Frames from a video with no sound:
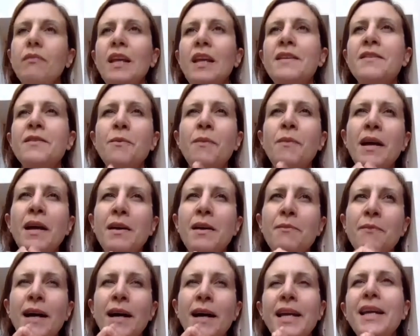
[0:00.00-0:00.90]
So
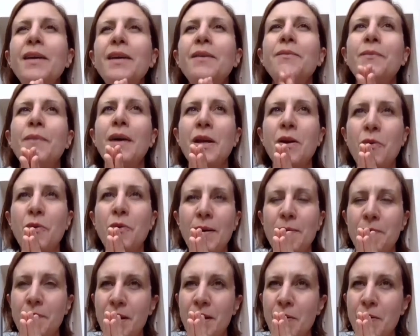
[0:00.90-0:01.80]

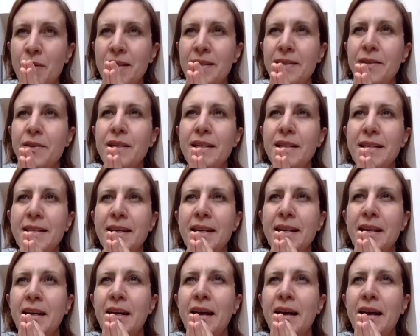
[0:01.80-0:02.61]
my question is,